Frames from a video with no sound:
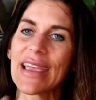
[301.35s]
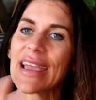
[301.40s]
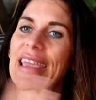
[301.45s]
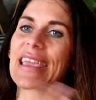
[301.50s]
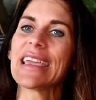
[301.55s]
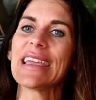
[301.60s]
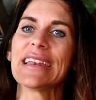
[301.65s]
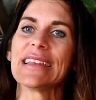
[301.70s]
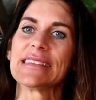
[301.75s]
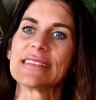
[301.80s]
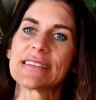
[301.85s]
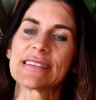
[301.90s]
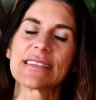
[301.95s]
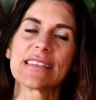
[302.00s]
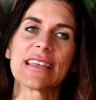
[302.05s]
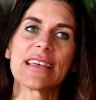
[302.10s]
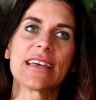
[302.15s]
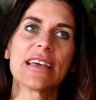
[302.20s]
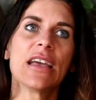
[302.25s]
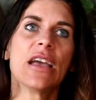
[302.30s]
Again, it's
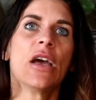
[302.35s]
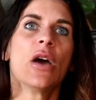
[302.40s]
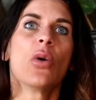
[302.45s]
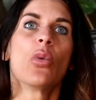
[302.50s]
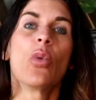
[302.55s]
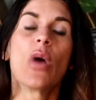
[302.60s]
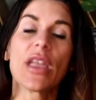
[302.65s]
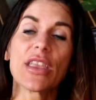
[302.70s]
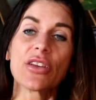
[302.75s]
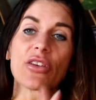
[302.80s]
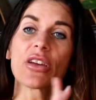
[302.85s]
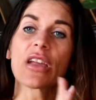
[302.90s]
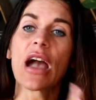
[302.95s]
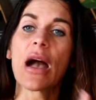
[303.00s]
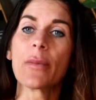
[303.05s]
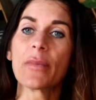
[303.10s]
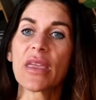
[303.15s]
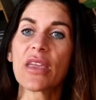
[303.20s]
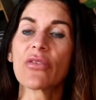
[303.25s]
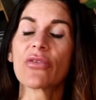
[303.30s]
what you're
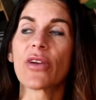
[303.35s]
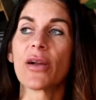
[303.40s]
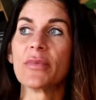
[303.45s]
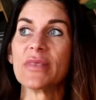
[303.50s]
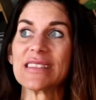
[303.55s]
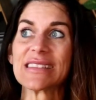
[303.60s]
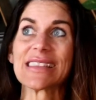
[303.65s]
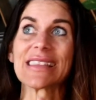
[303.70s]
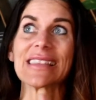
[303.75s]
coming from is the